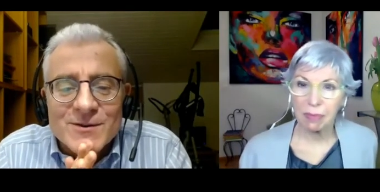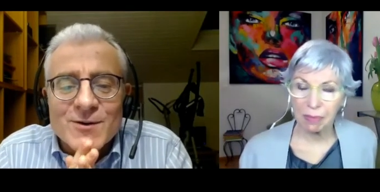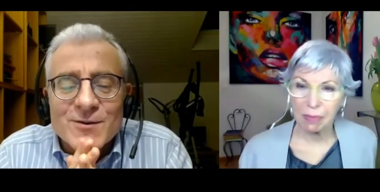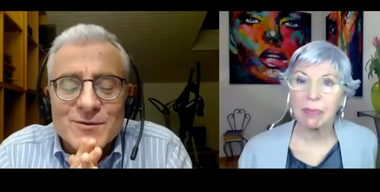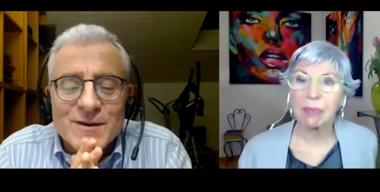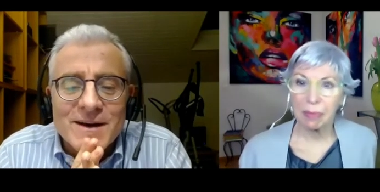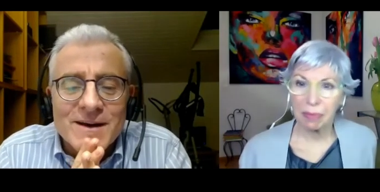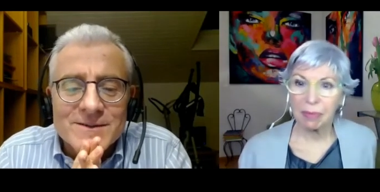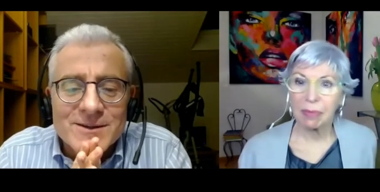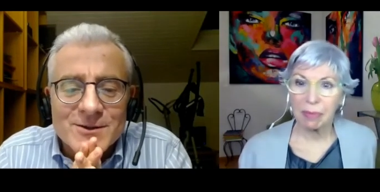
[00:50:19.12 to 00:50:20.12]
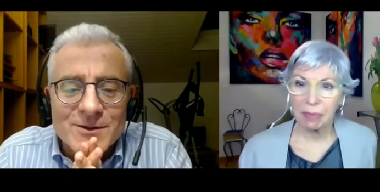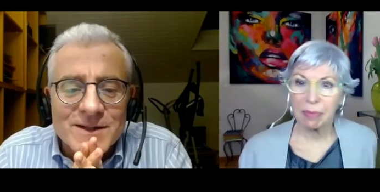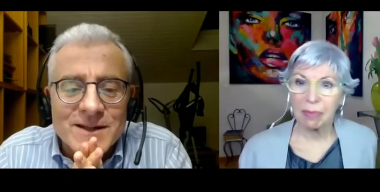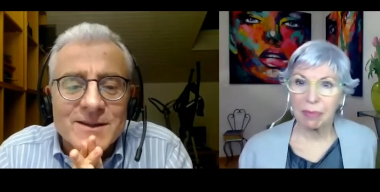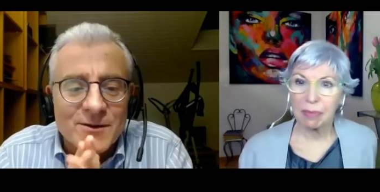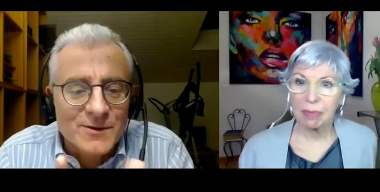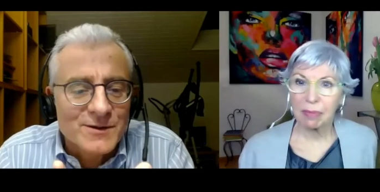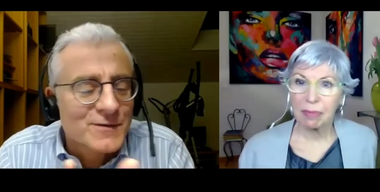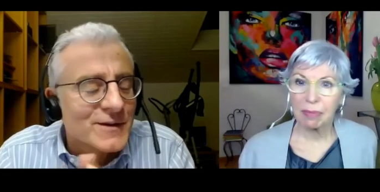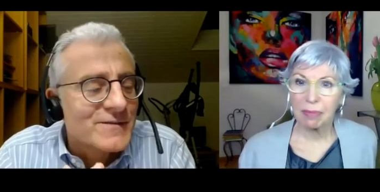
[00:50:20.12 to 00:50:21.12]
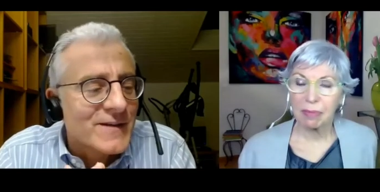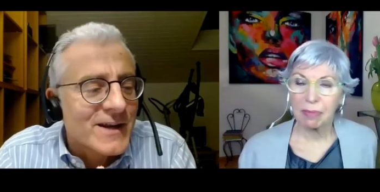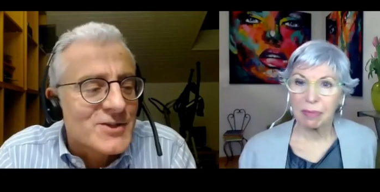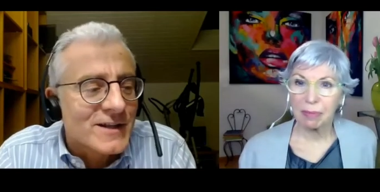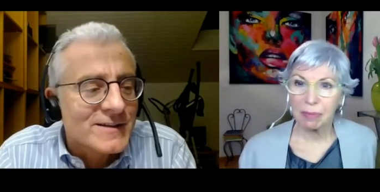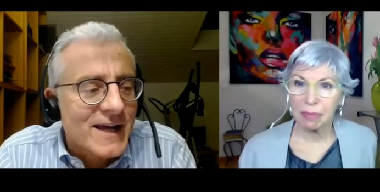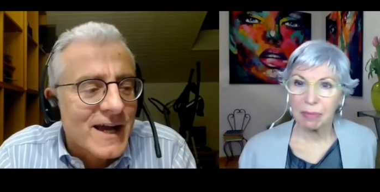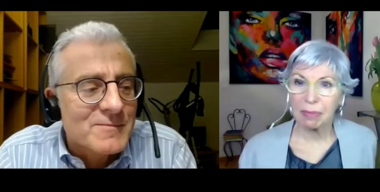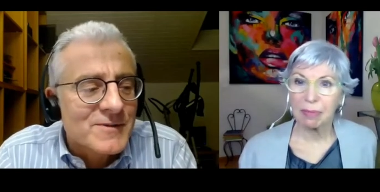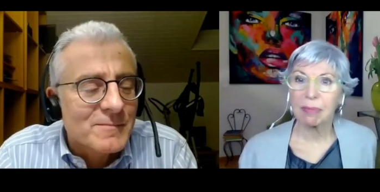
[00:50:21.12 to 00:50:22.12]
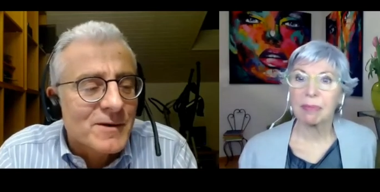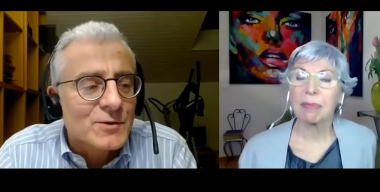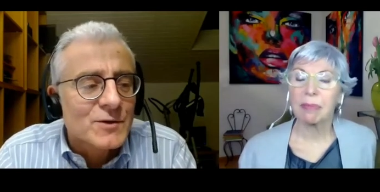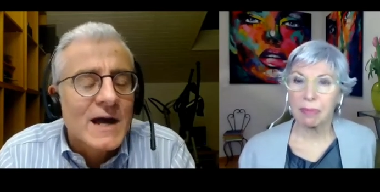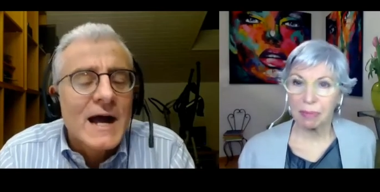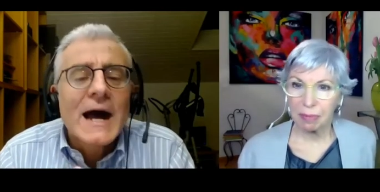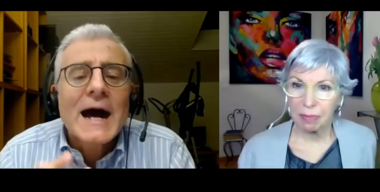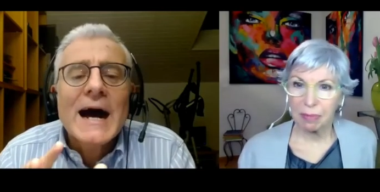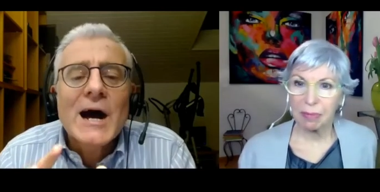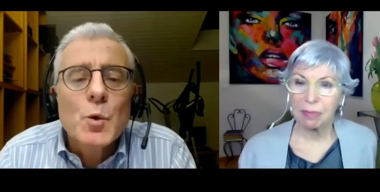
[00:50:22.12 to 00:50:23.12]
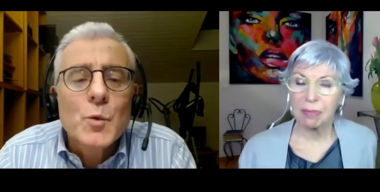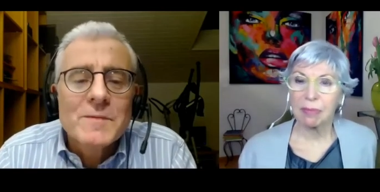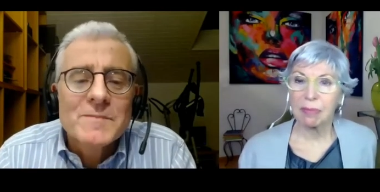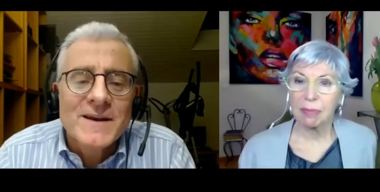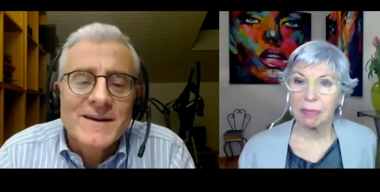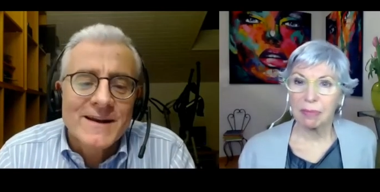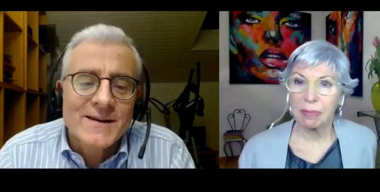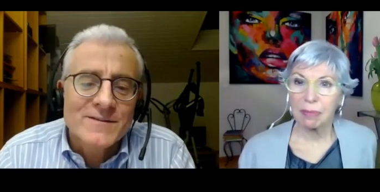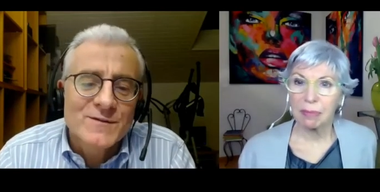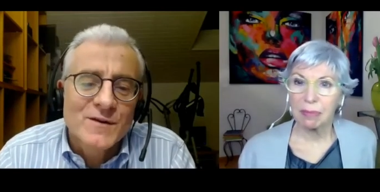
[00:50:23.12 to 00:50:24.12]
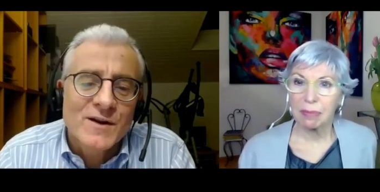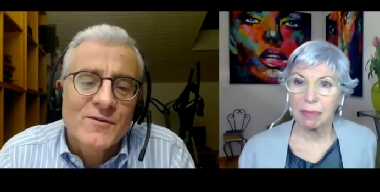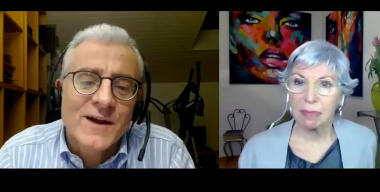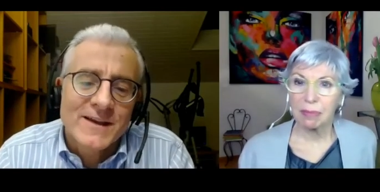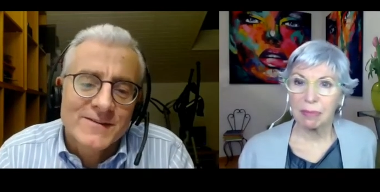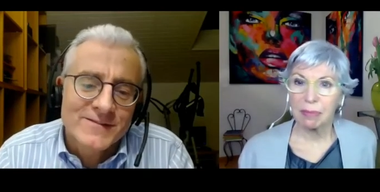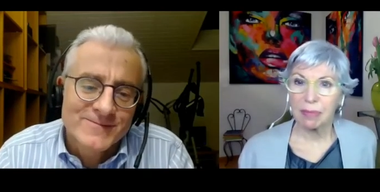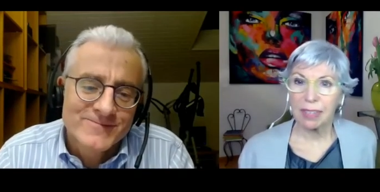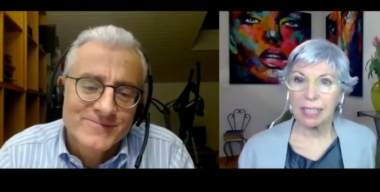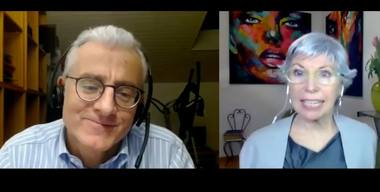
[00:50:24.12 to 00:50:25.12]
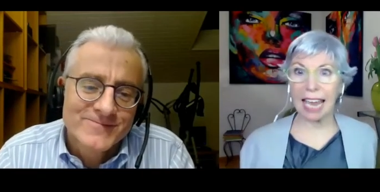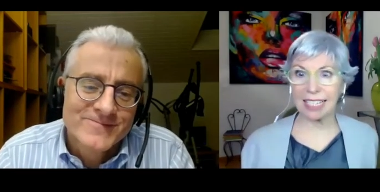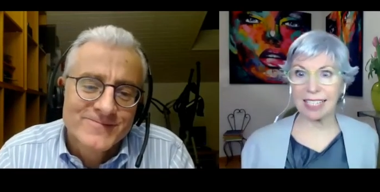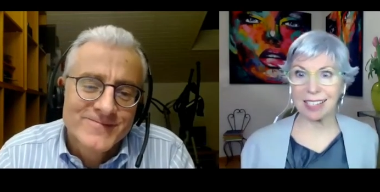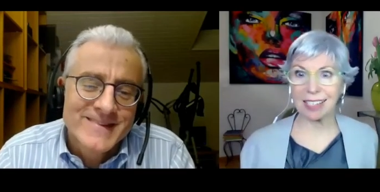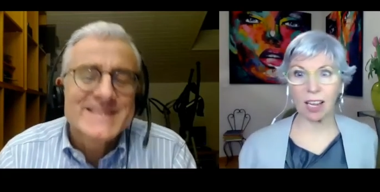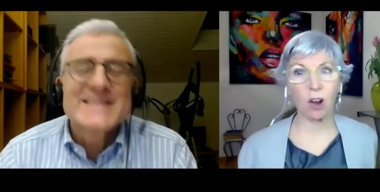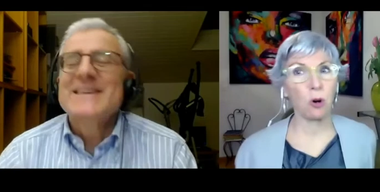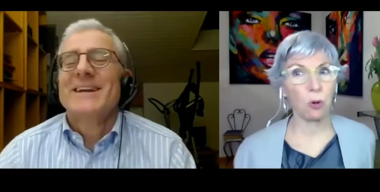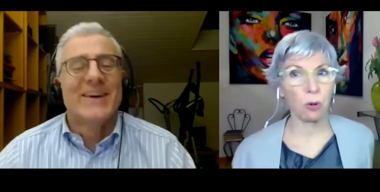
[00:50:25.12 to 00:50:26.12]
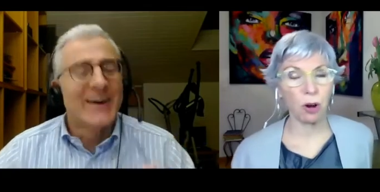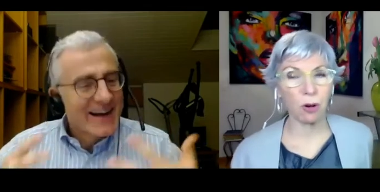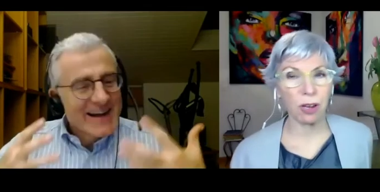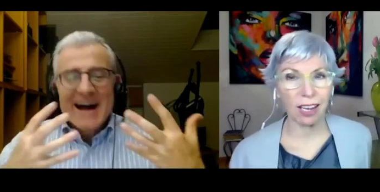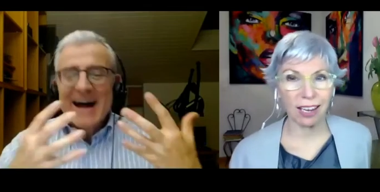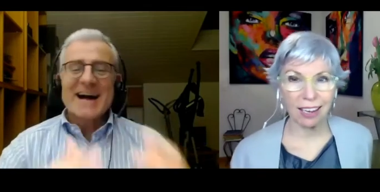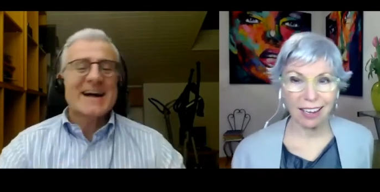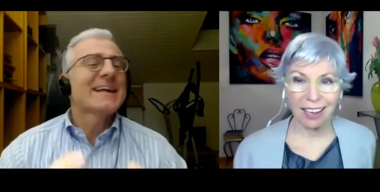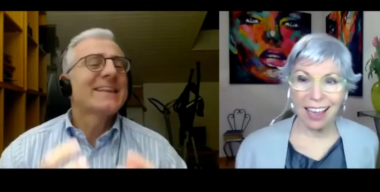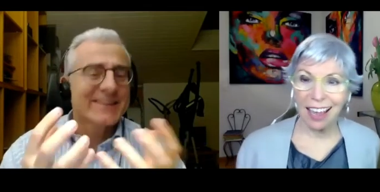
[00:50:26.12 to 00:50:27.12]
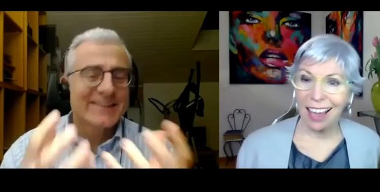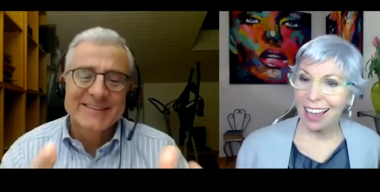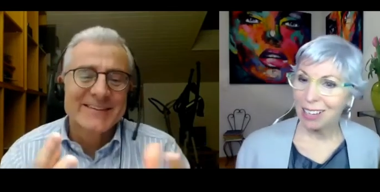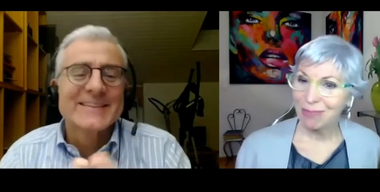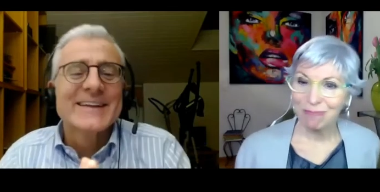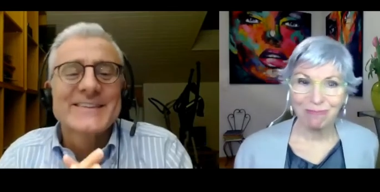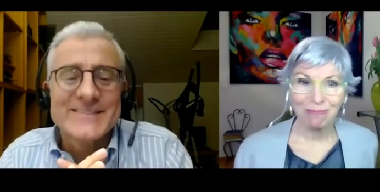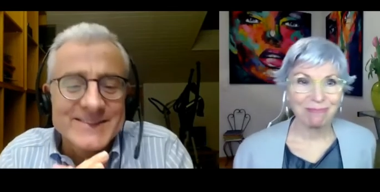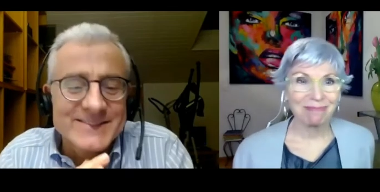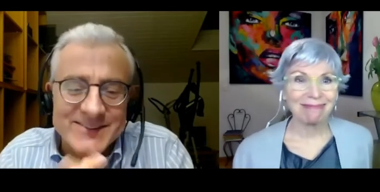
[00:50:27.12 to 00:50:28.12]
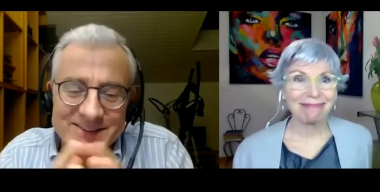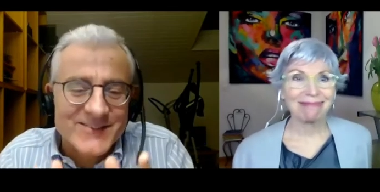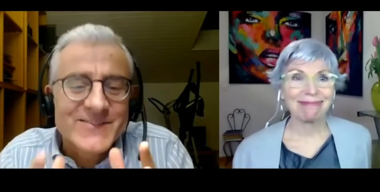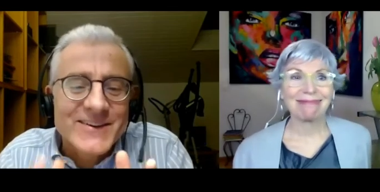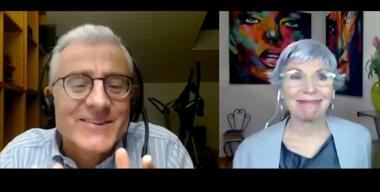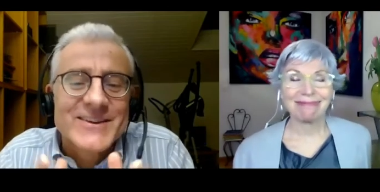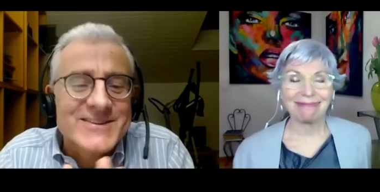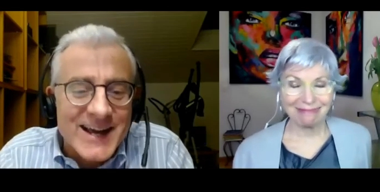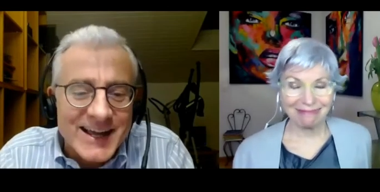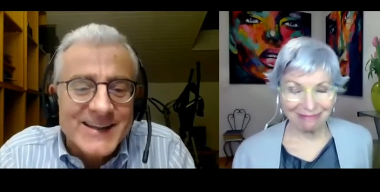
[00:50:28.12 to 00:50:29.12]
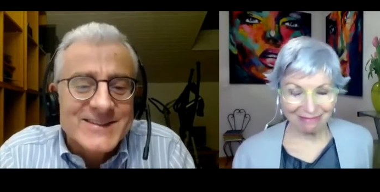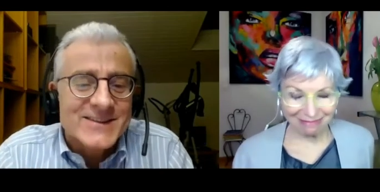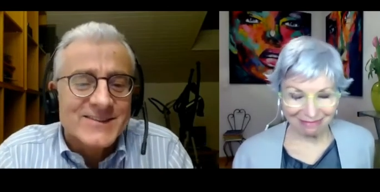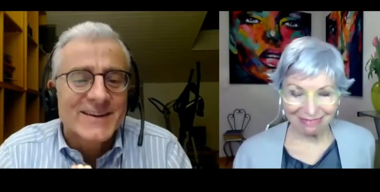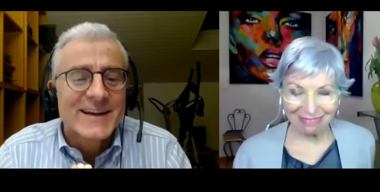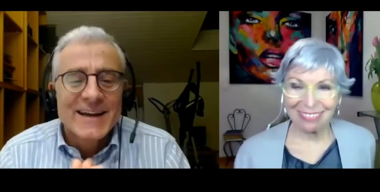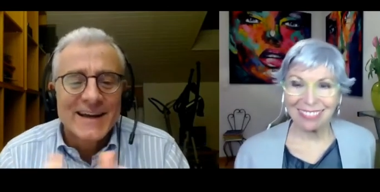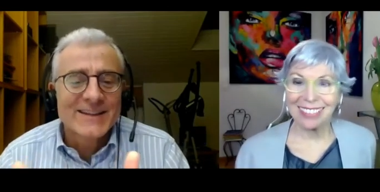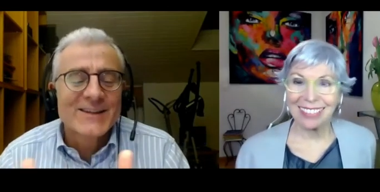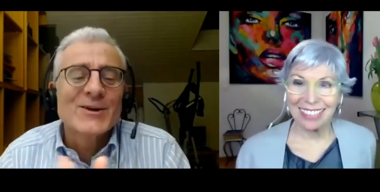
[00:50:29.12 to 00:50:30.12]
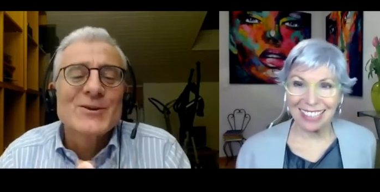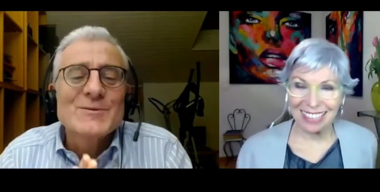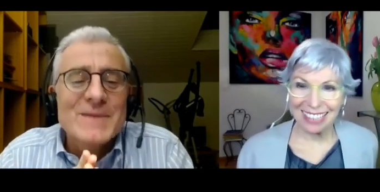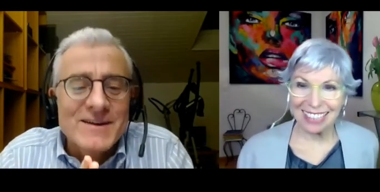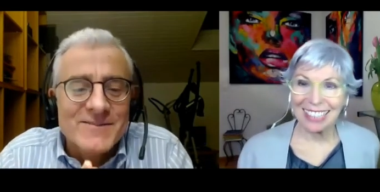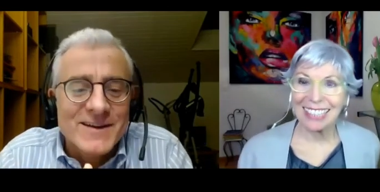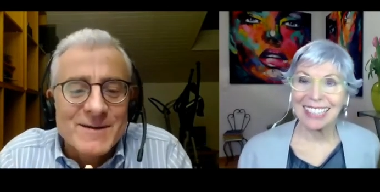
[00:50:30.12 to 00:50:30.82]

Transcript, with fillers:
Speaker 1: also an article that I wrote for the Financial Times about how women can ask for a raise.
Speaker 2: Yes.
Speaker 1: Oh, you know, okay. I thought, you know, that this is, you know, one of the challenges, and, you know, you may have a